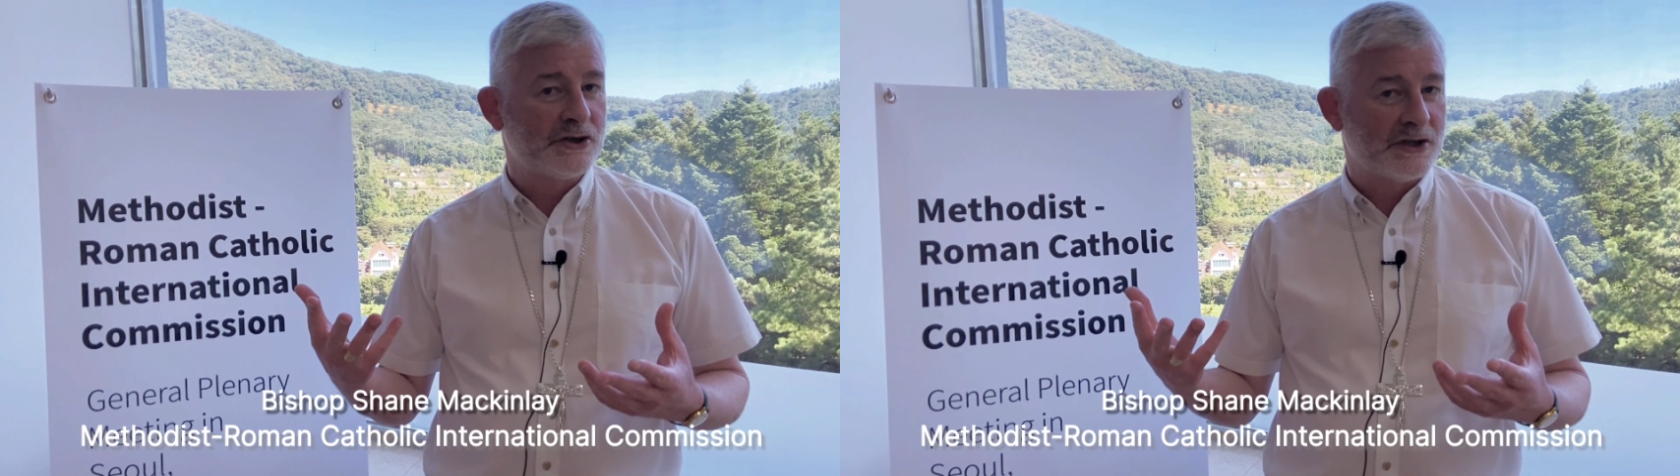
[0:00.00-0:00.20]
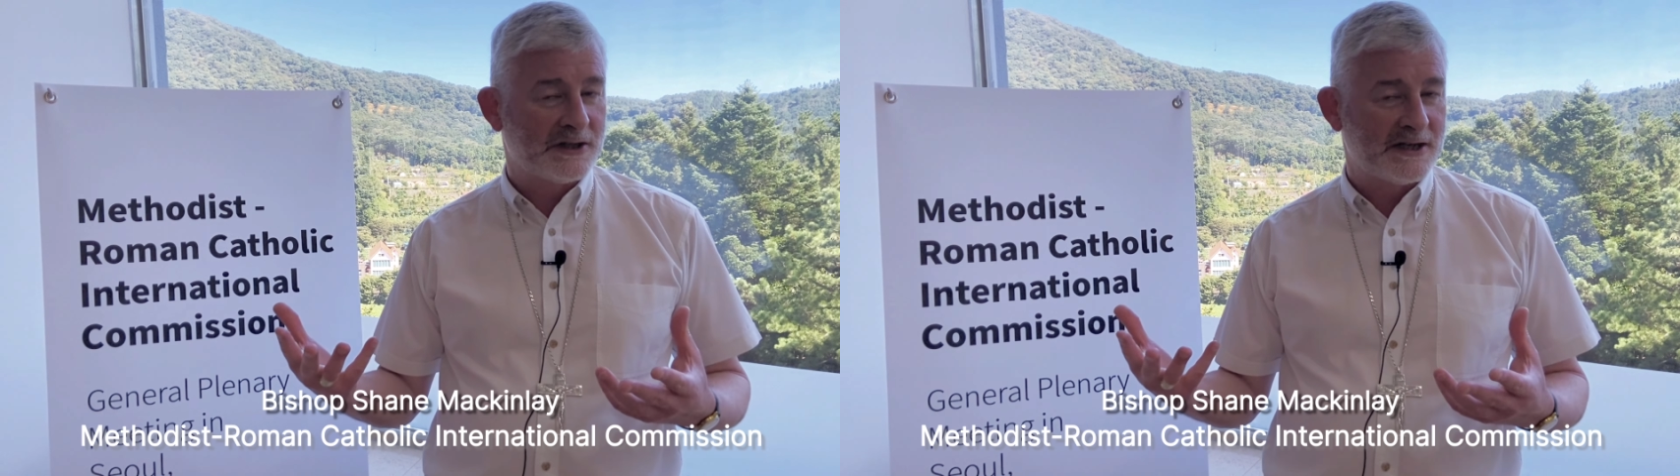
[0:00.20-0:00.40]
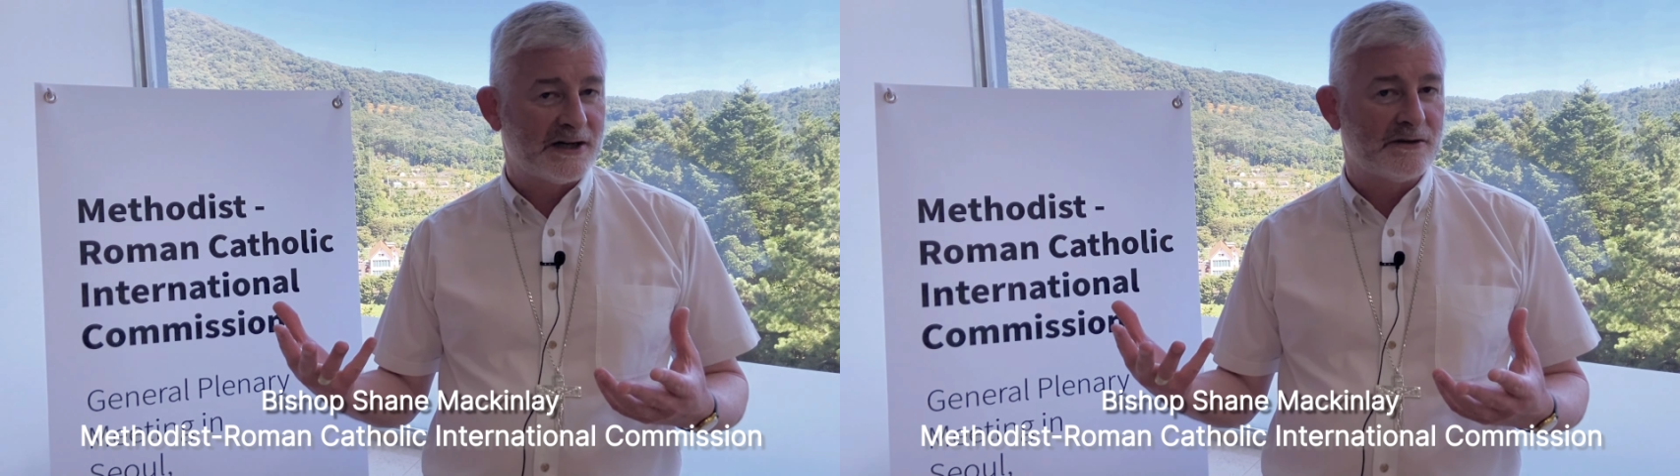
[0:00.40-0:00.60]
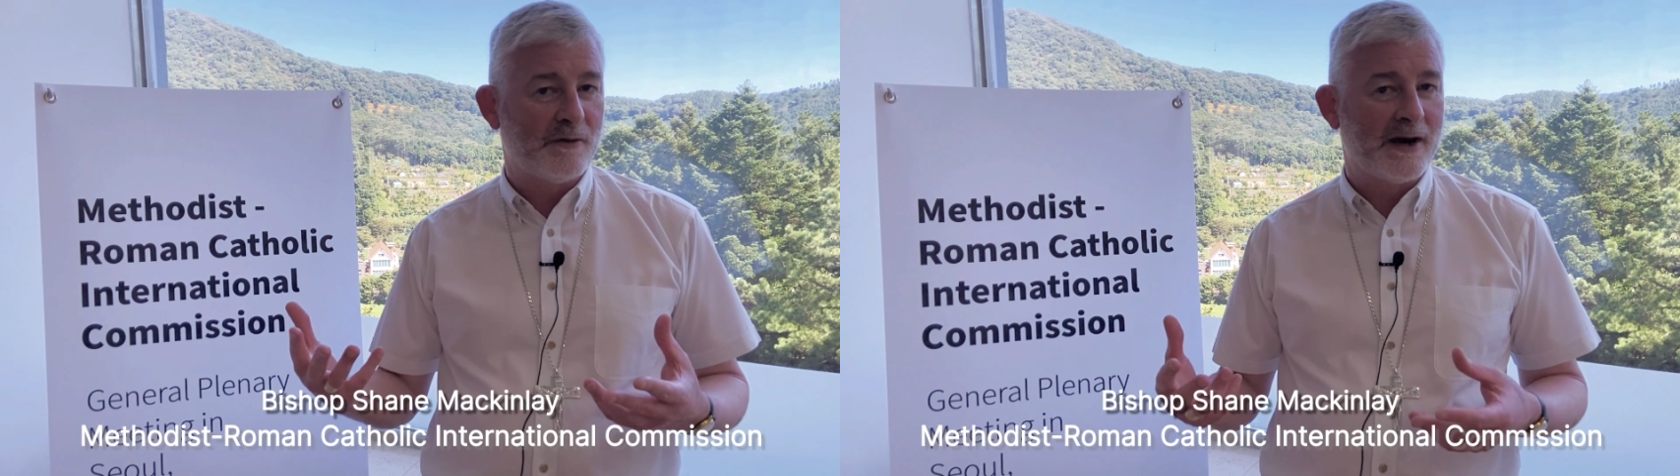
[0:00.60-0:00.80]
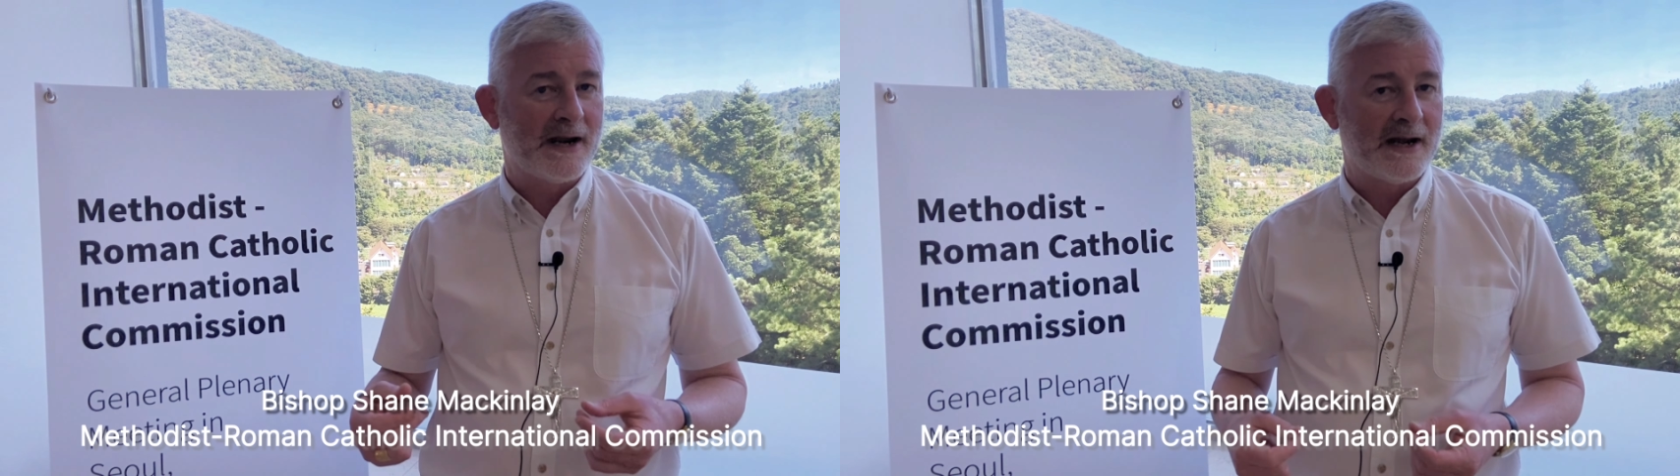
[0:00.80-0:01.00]
that's
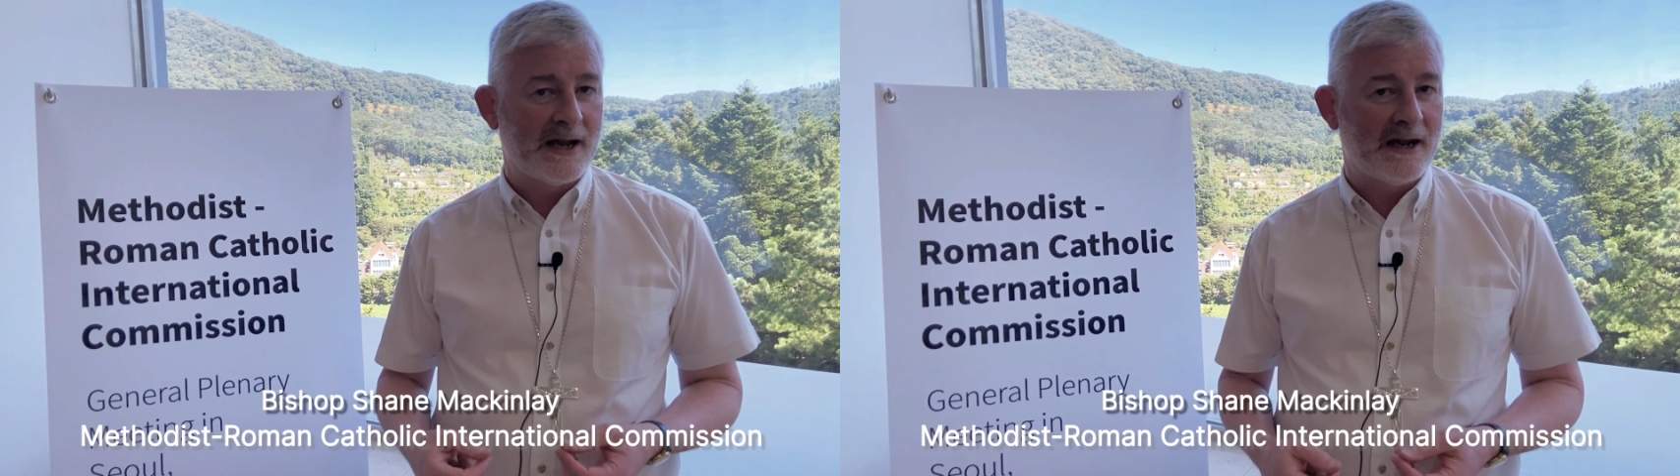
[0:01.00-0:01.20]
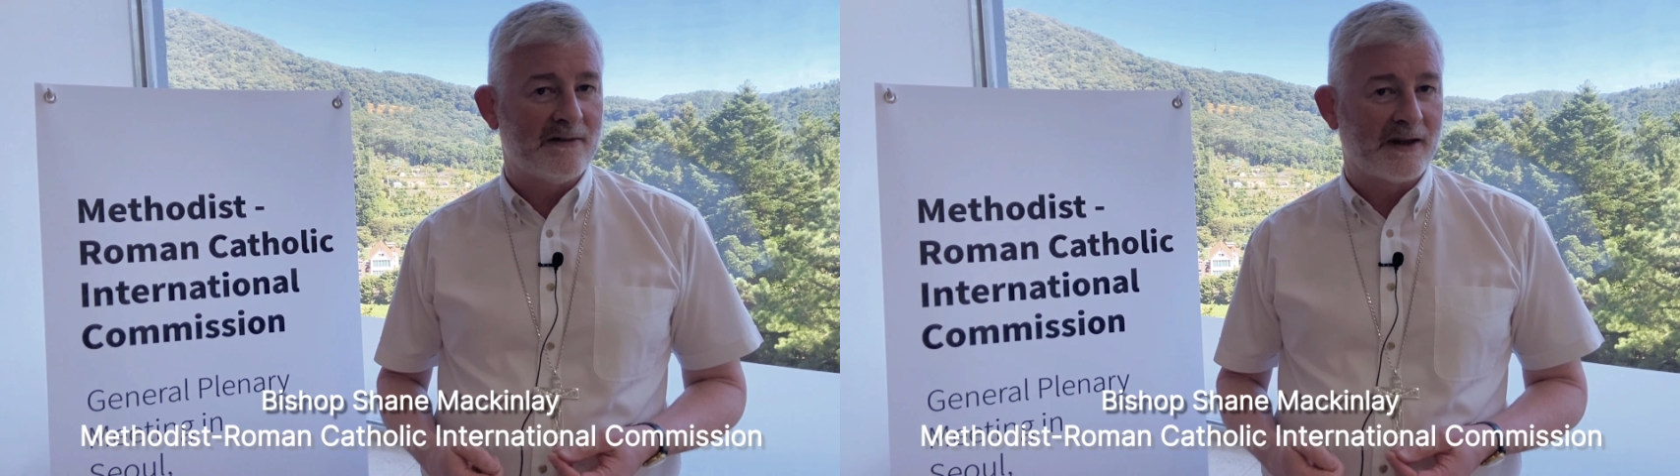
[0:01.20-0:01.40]
underway in the